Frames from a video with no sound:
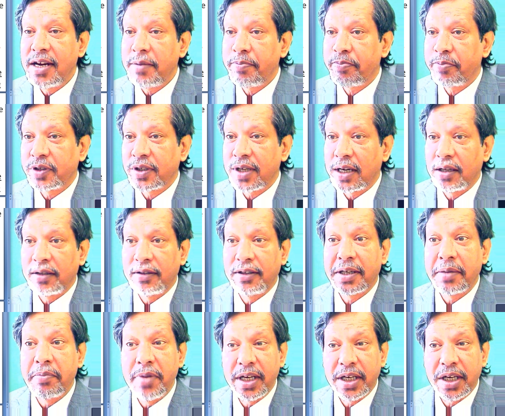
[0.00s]

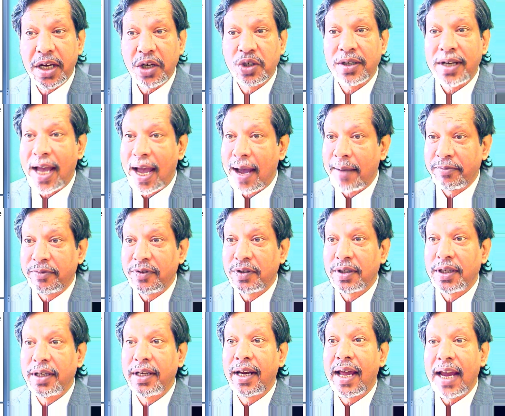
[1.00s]
80% of the communication
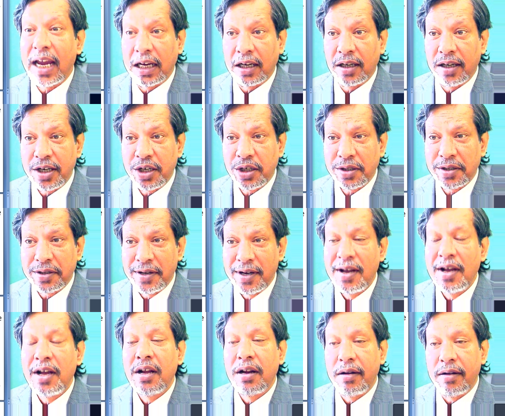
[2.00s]
happens in
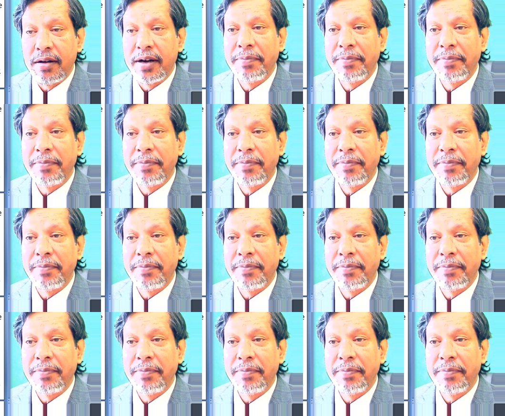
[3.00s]
English.